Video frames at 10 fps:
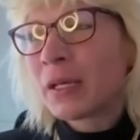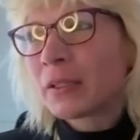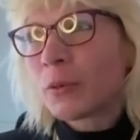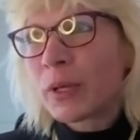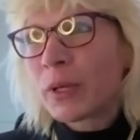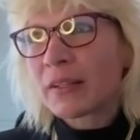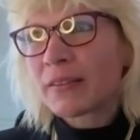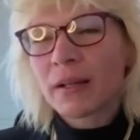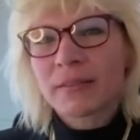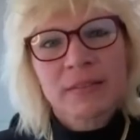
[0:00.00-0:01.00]
that we can
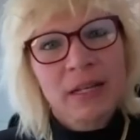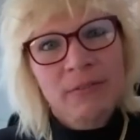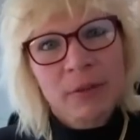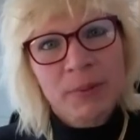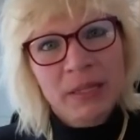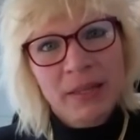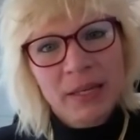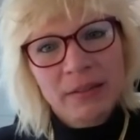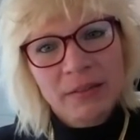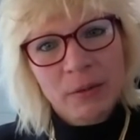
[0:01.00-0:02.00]
start to deliver the big
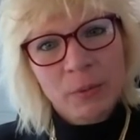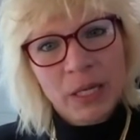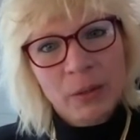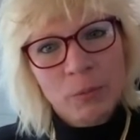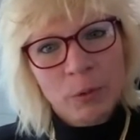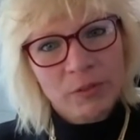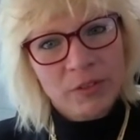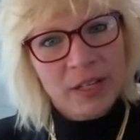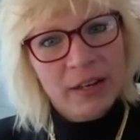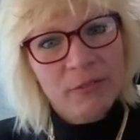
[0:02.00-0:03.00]
things that we want
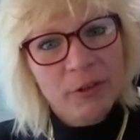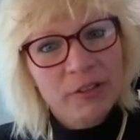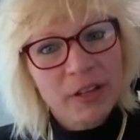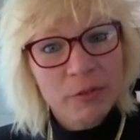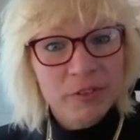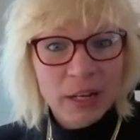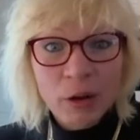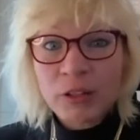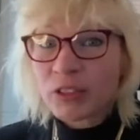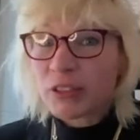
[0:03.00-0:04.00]
to deliver in terms of
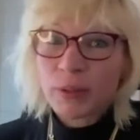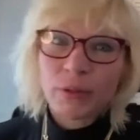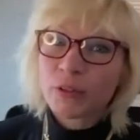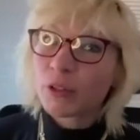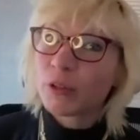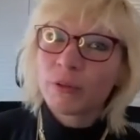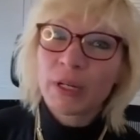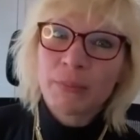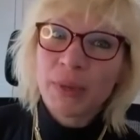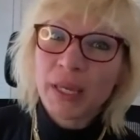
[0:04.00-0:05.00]
technology. So we've got 2
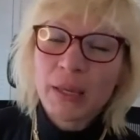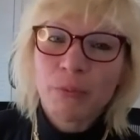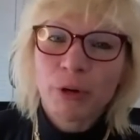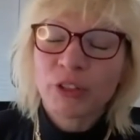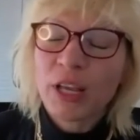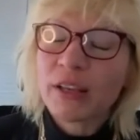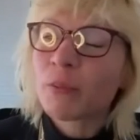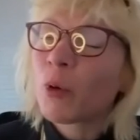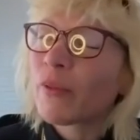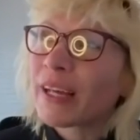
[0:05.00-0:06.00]
really big key projects.
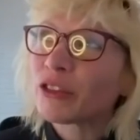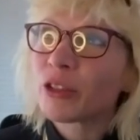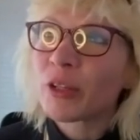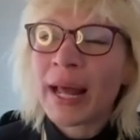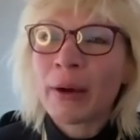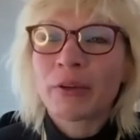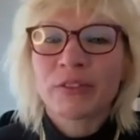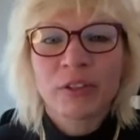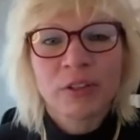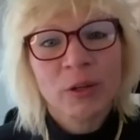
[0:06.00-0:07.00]
And what that should allow
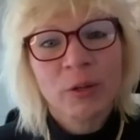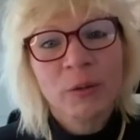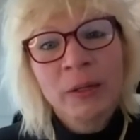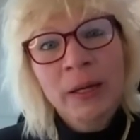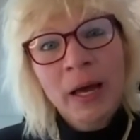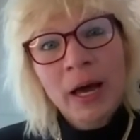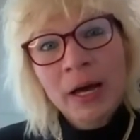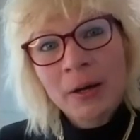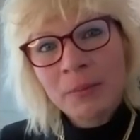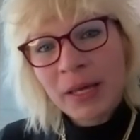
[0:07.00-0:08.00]
us to do
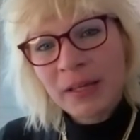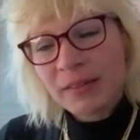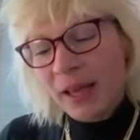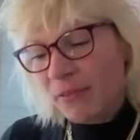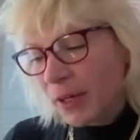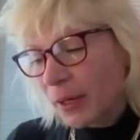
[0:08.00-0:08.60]
is have